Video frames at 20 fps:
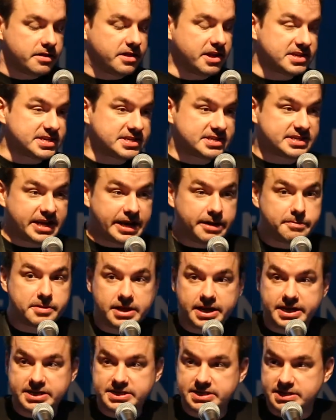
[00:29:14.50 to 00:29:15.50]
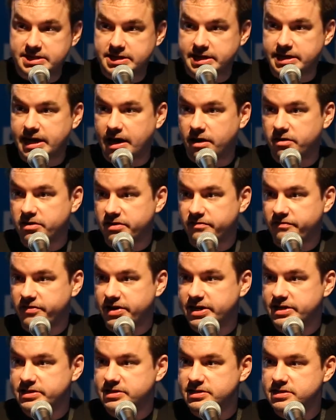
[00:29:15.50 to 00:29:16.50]
This stabilizes the account
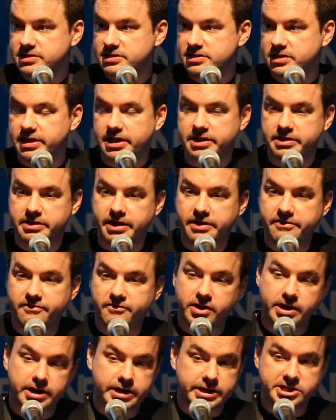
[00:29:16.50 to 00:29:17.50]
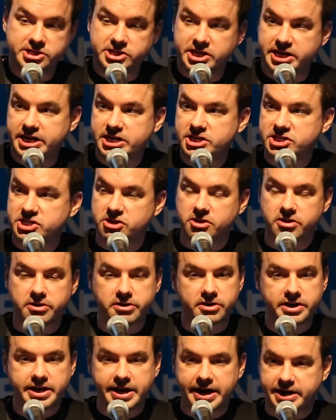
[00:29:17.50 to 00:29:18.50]
configs so that they rarely change, and all
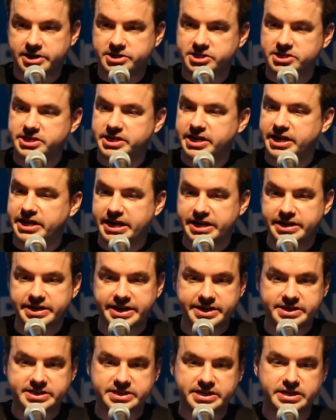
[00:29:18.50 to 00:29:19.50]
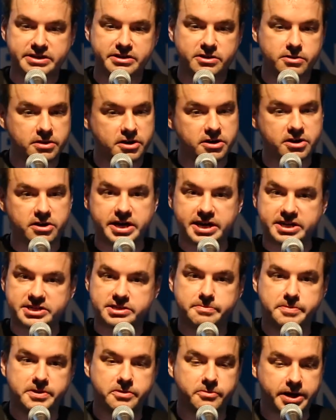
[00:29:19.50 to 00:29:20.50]
their caching and indexing no longer has
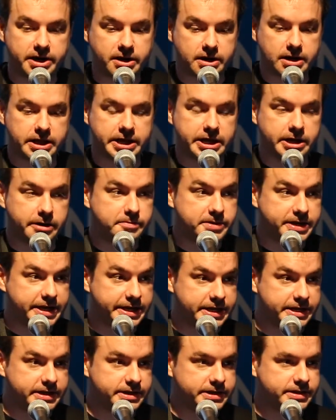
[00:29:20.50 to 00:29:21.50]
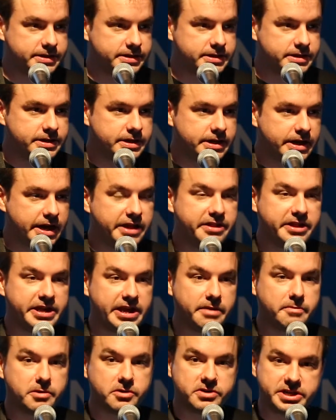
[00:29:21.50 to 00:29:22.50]
to be regularly updated. And
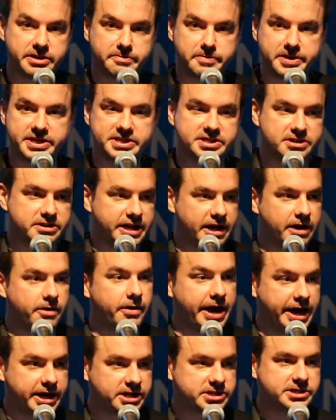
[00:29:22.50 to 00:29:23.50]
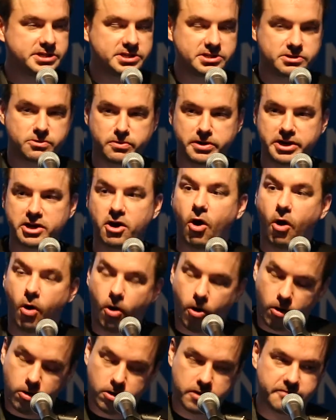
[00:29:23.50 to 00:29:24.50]
the MODBs are now actually storing
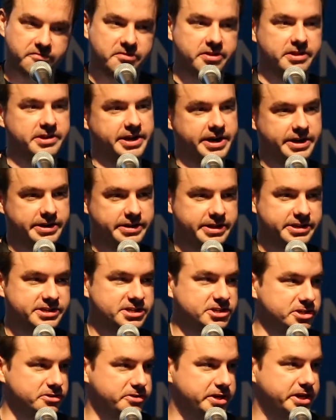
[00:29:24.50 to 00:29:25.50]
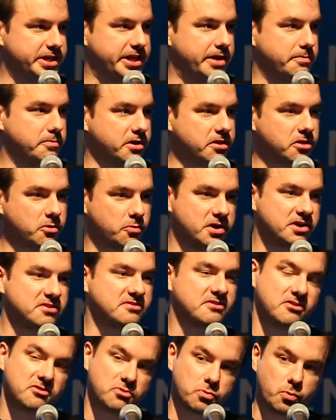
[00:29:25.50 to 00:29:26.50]
all of the data that's generated that month,
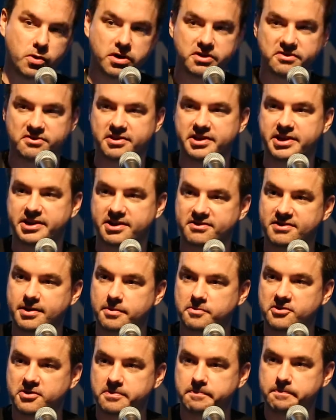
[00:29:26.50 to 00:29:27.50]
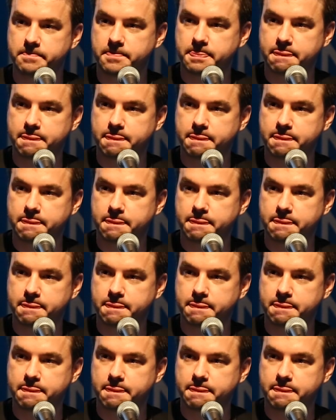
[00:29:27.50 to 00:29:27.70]
whereas this was the exception.